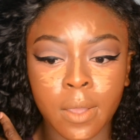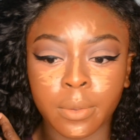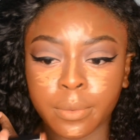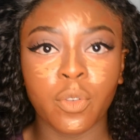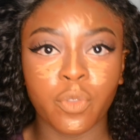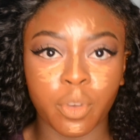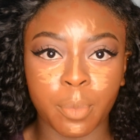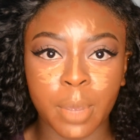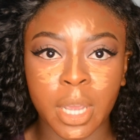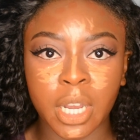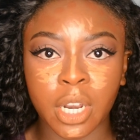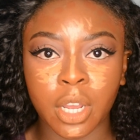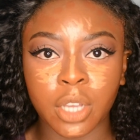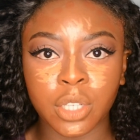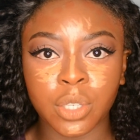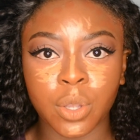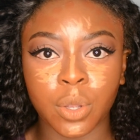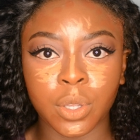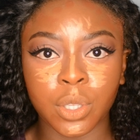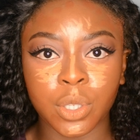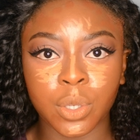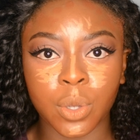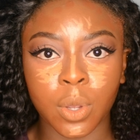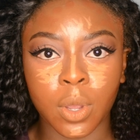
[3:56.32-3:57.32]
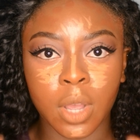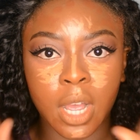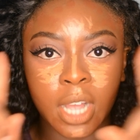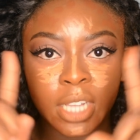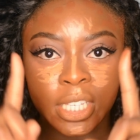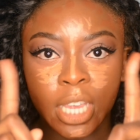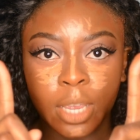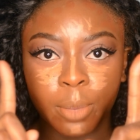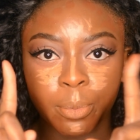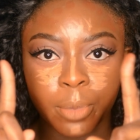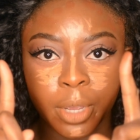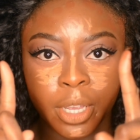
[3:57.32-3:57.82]
For my nose contour, I
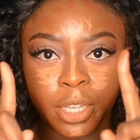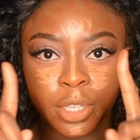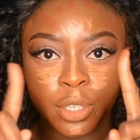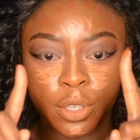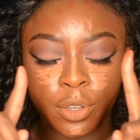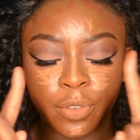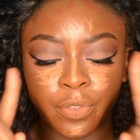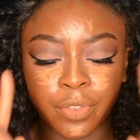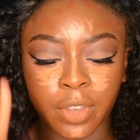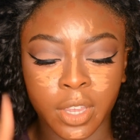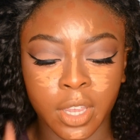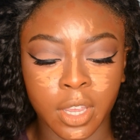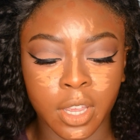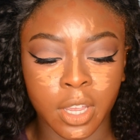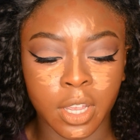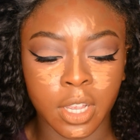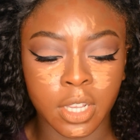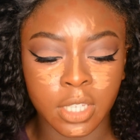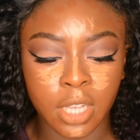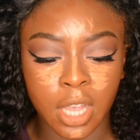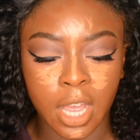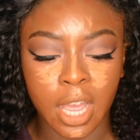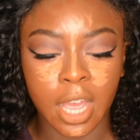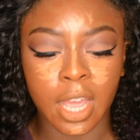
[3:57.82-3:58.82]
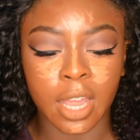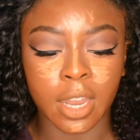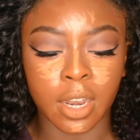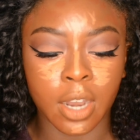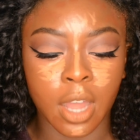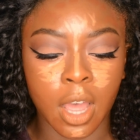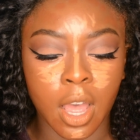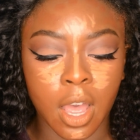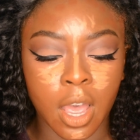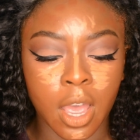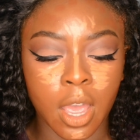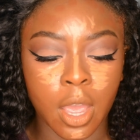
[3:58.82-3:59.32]
take my 2 fingers and
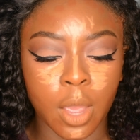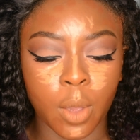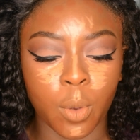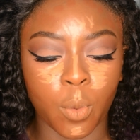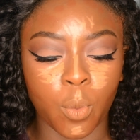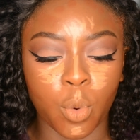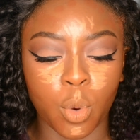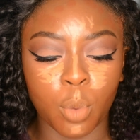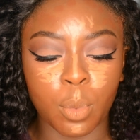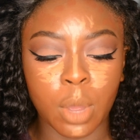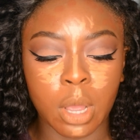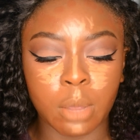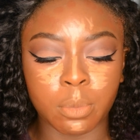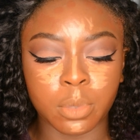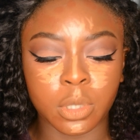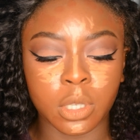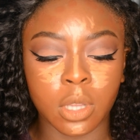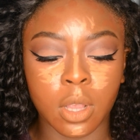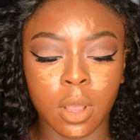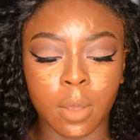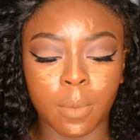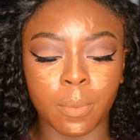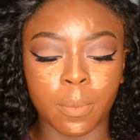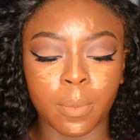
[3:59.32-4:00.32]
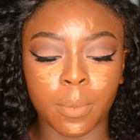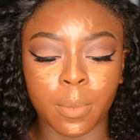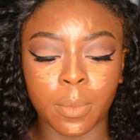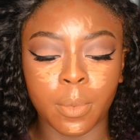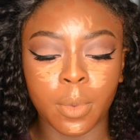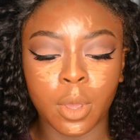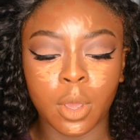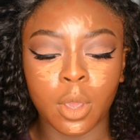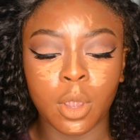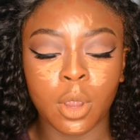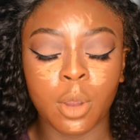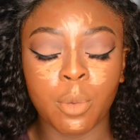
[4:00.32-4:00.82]
I warm up some
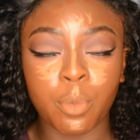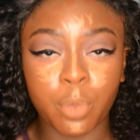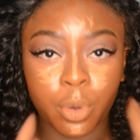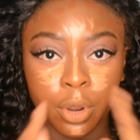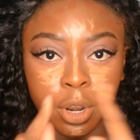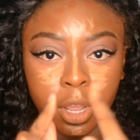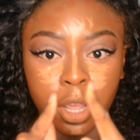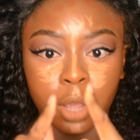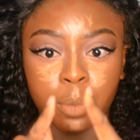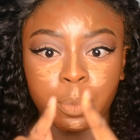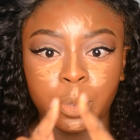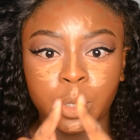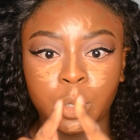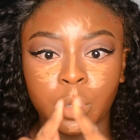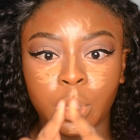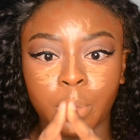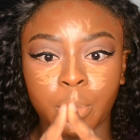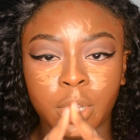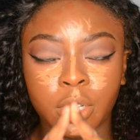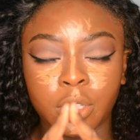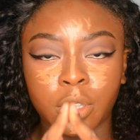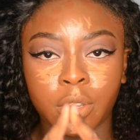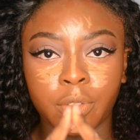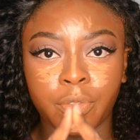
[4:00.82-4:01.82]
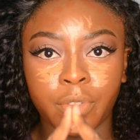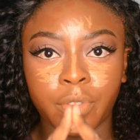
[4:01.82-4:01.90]
product between my 2